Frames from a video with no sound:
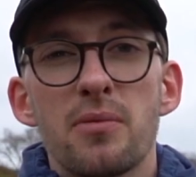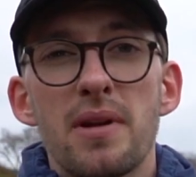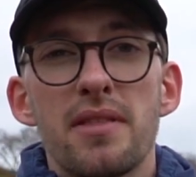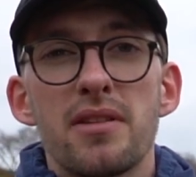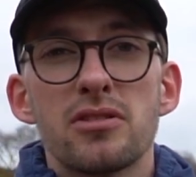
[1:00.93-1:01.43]

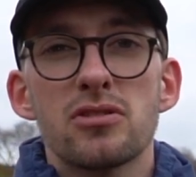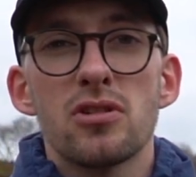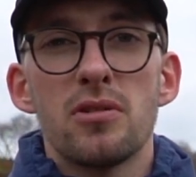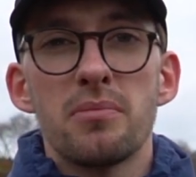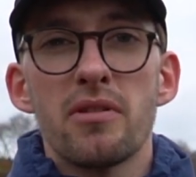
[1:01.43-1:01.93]
with
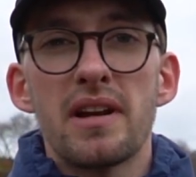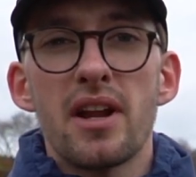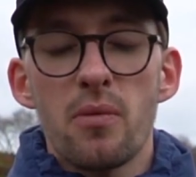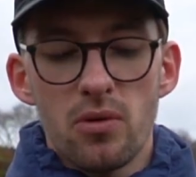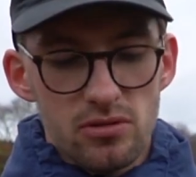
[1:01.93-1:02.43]
some
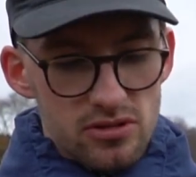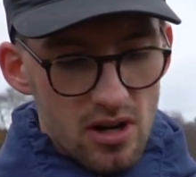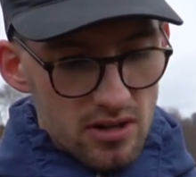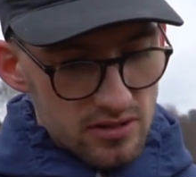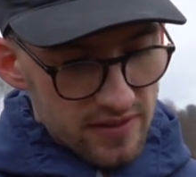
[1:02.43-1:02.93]
merino wool
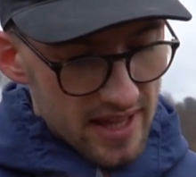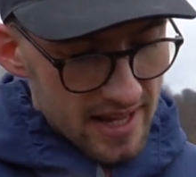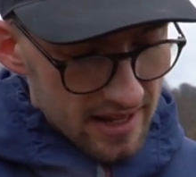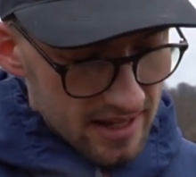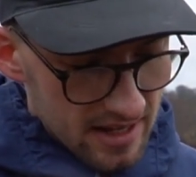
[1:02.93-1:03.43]
socks for
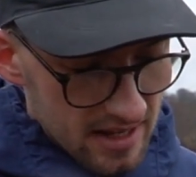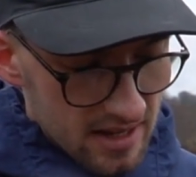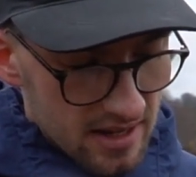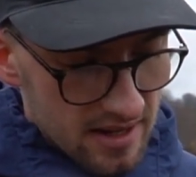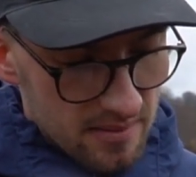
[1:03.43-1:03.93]
that,
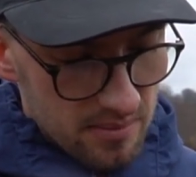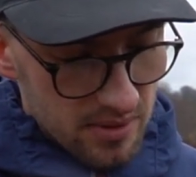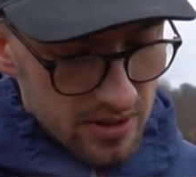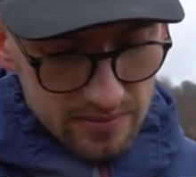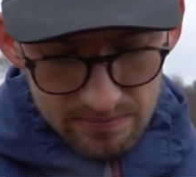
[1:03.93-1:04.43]

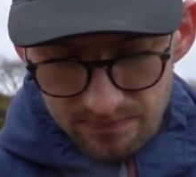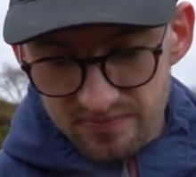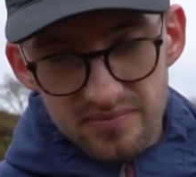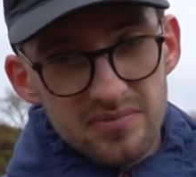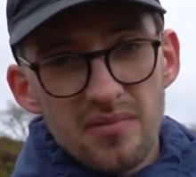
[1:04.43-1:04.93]
but
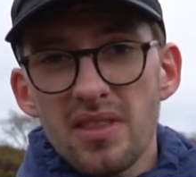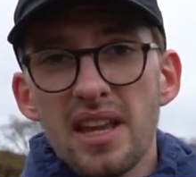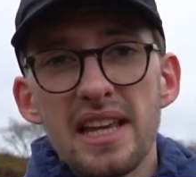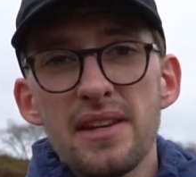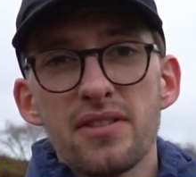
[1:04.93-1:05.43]

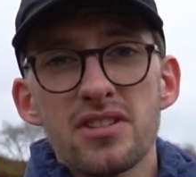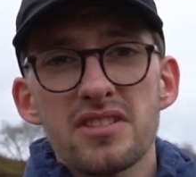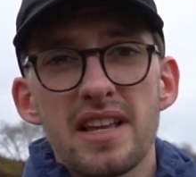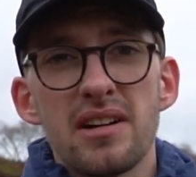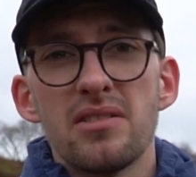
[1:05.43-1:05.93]
even
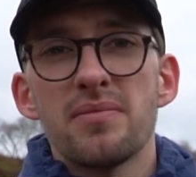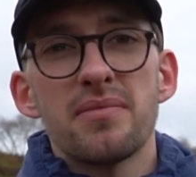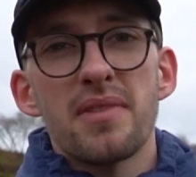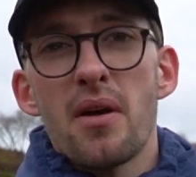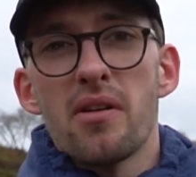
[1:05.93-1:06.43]
still,
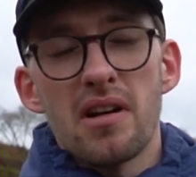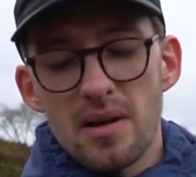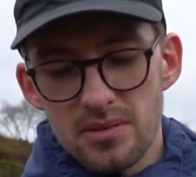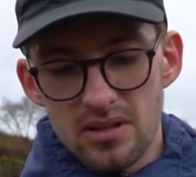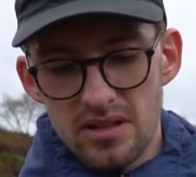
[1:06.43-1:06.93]
they were
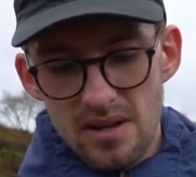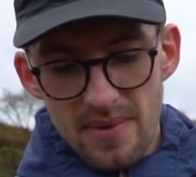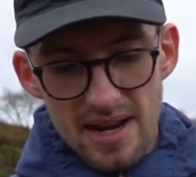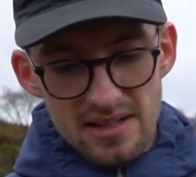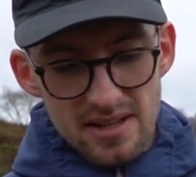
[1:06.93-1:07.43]
absolutely
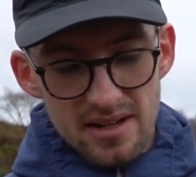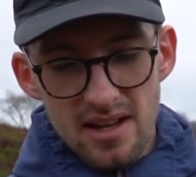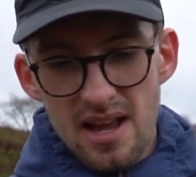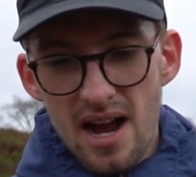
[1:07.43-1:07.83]
amazing.